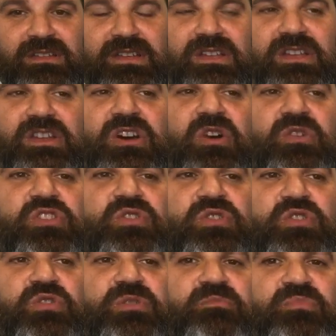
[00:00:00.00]
you know, you,
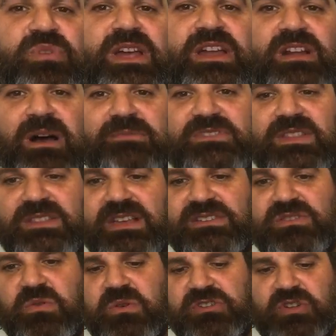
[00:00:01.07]
you can bring it up to the
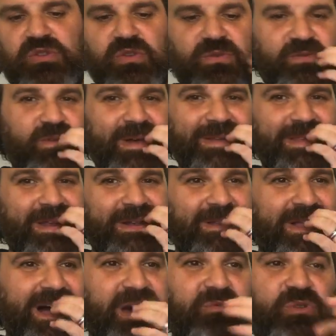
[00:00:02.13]
next chord tone. You find that a
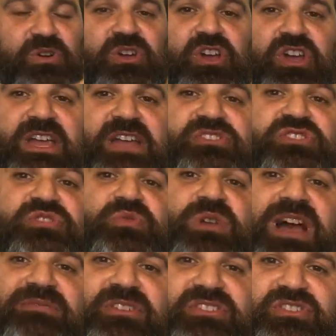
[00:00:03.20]
lot where it's
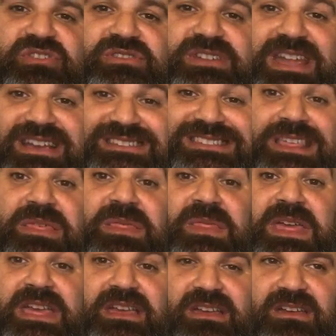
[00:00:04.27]
traveling to your next
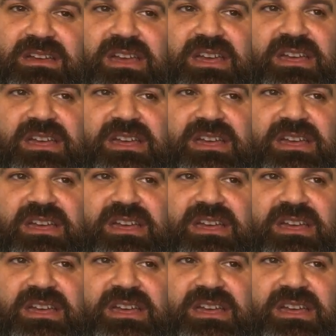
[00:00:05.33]
thing.